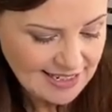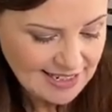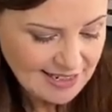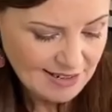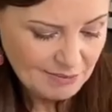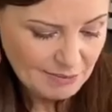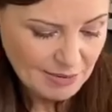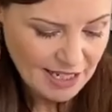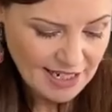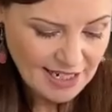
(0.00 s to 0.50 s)

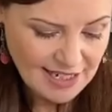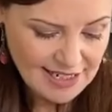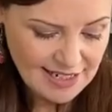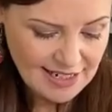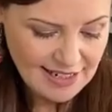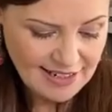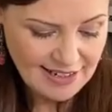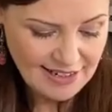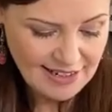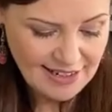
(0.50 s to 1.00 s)
because
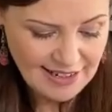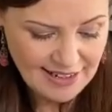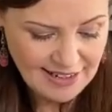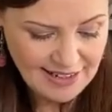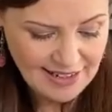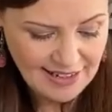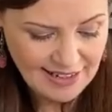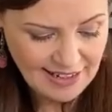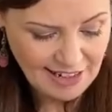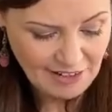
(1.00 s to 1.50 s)

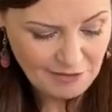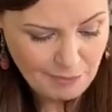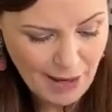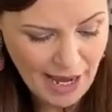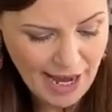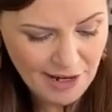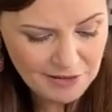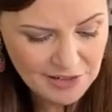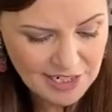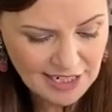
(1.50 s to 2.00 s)
I've
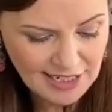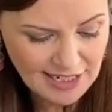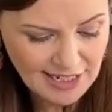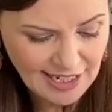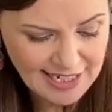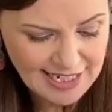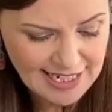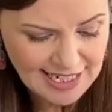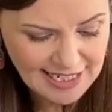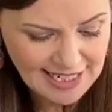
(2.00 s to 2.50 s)
pounded it
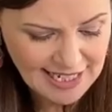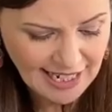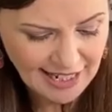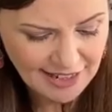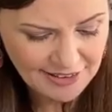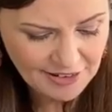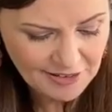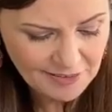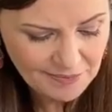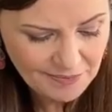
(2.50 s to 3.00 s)
nicely
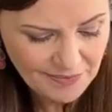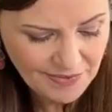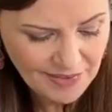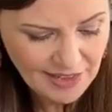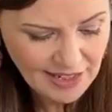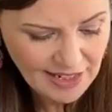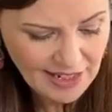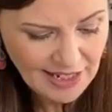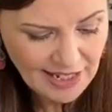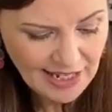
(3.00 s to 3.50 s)
together
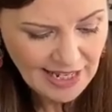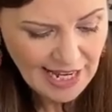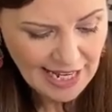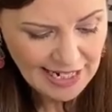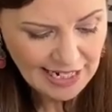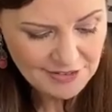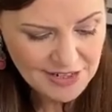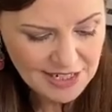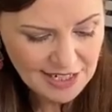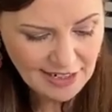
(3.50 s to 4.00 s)
and I've
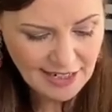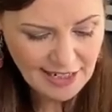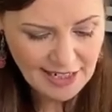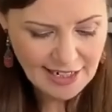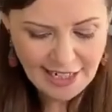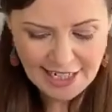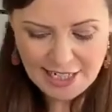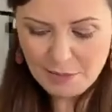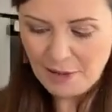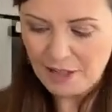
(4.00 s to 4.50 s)
still got a
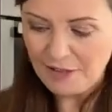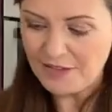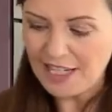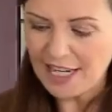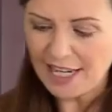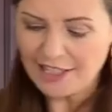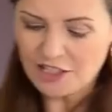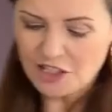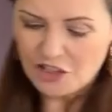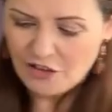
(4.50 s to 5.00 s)
nice bit of
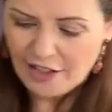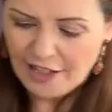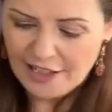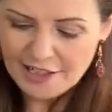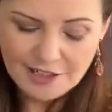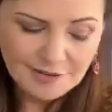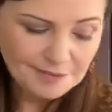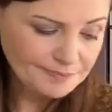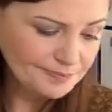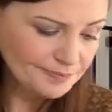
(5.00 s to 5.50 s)
texture in it.
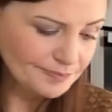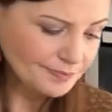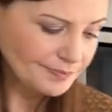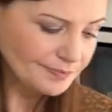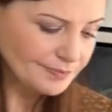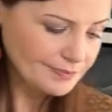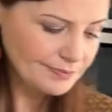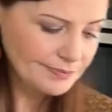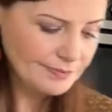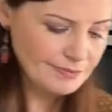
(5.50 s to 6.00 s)

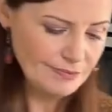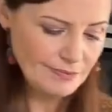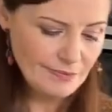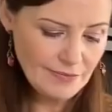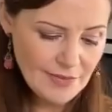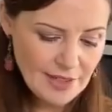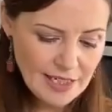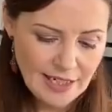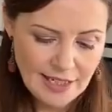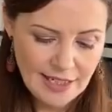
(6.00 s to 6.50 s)

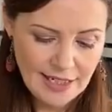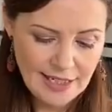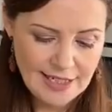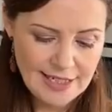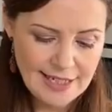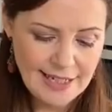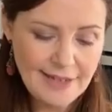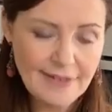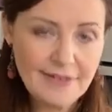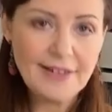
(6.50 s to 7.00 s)

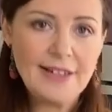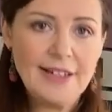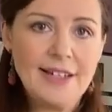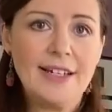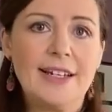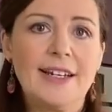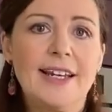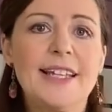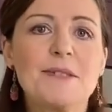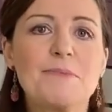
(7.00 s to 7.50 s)
See?
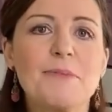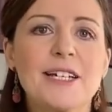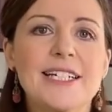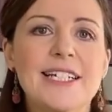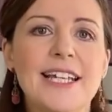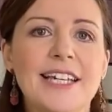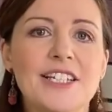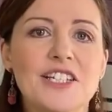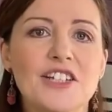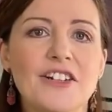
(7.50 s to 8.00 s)
Nice bit of
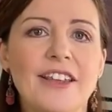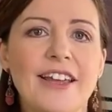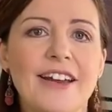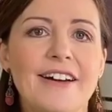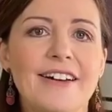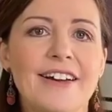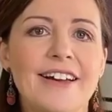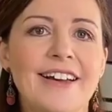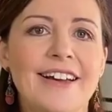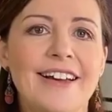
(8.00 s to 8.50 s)
texture there.
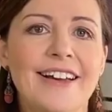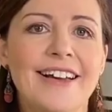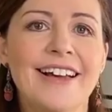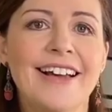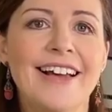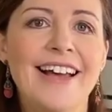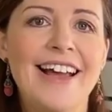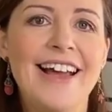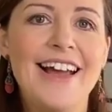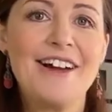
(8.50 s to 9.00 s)

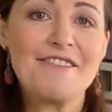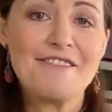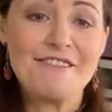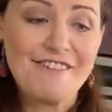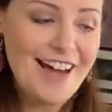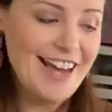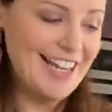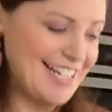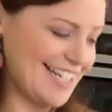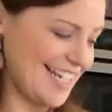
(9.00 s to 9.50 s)

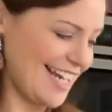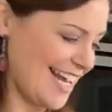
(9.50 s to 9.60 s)
Right,